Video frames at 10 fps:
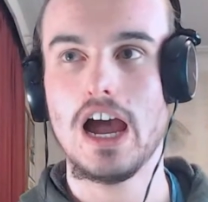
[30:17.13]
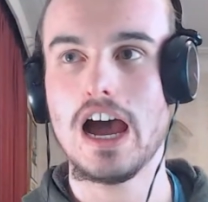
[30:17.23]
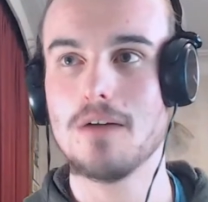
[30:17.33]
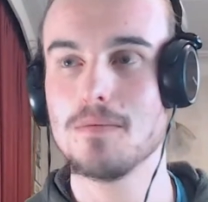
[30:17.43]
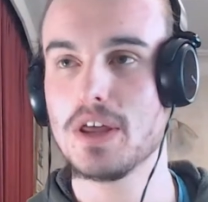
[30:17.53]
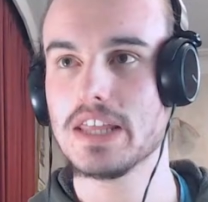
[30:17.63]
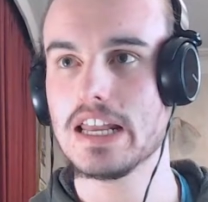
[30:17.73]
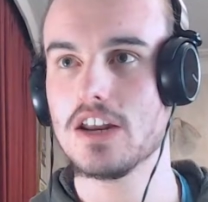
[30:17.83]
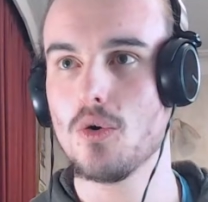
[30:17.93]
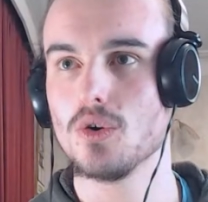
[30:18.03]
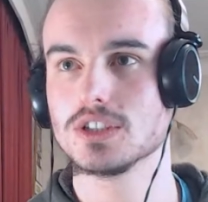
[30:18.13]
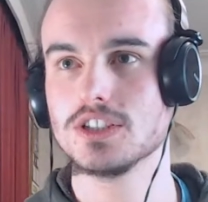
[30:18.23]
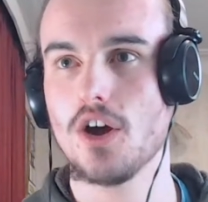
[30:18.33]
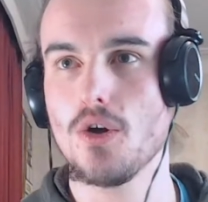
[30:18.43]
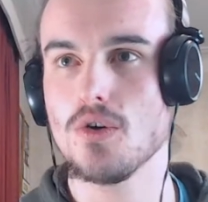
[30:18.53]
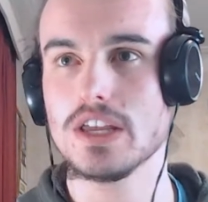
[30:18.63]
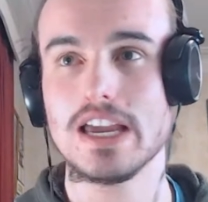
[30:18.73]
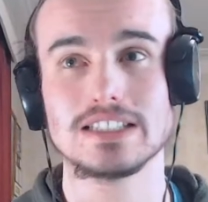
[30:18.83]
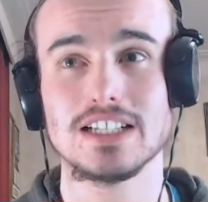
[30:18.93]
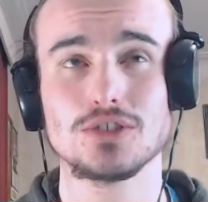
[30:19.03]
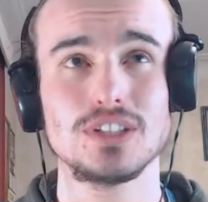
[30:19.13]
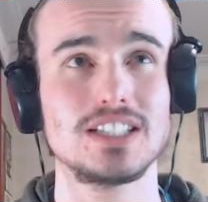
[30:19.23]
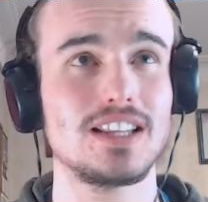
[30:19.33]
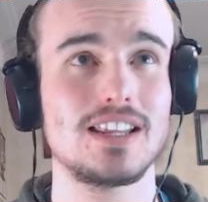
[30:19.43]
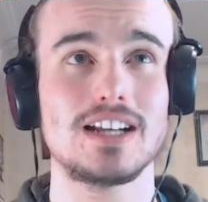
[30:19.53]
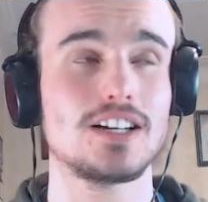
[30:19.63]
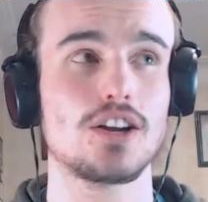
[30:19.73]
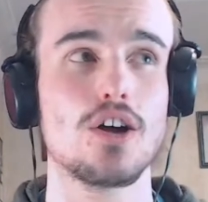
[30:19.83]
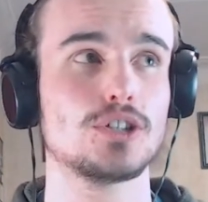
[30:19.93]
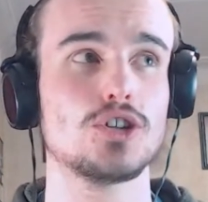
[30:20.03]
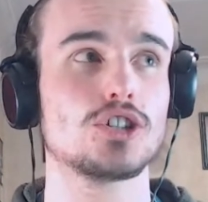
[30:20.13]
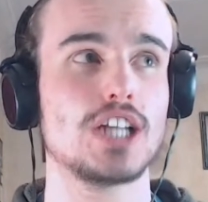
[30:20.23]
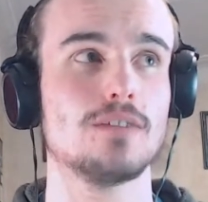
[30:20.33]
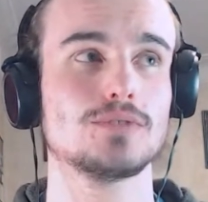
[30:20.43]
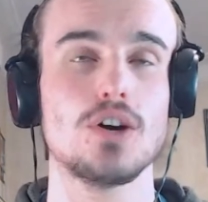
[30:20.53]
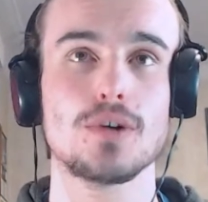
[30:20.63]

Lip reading: But then also, yeah, it's interesting that they didn't go with Josh Adams.